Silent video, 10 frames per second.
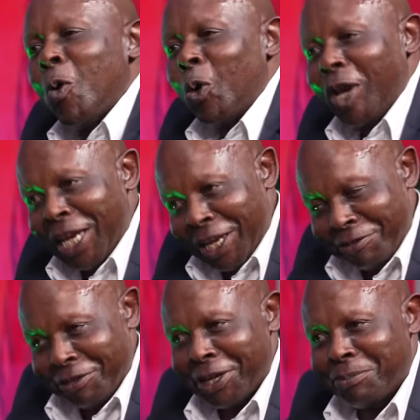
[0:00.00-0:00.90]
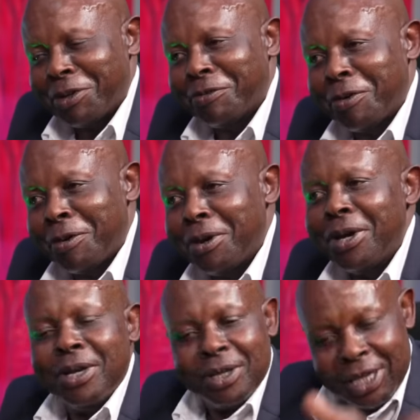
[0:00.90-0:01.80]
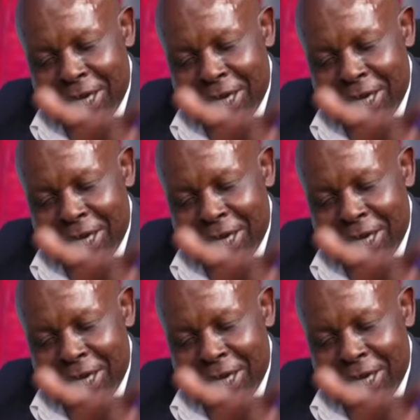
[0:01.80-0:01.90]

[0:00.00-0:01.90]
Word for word: who lived there exactly. before. Yeah.